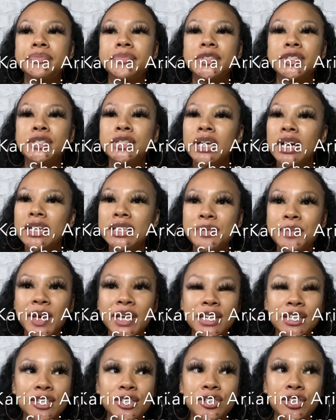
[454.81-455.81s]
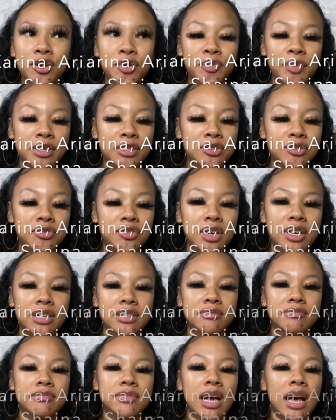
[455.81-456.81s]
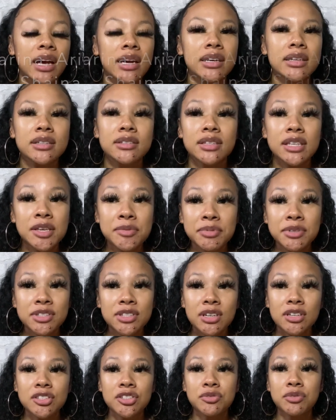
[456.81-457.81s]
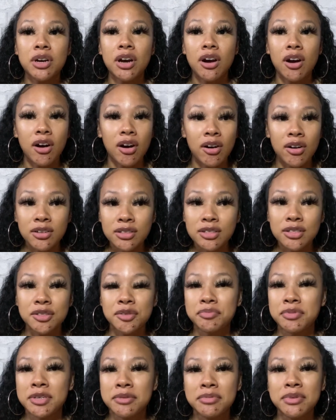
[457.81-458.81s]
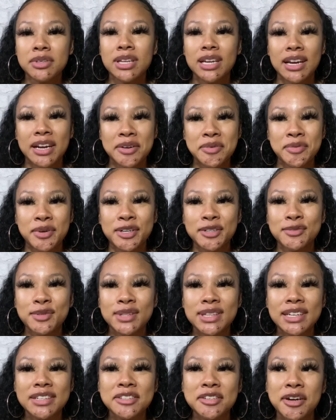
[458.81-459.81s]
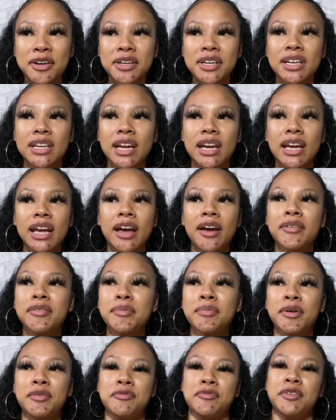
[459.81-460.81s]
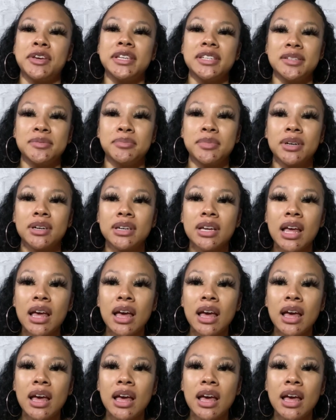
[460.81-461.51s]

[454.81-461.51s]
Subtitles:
You guys made it so much fun. I keep in touch with all of the people that I worked with at Target. I have them on Facebook.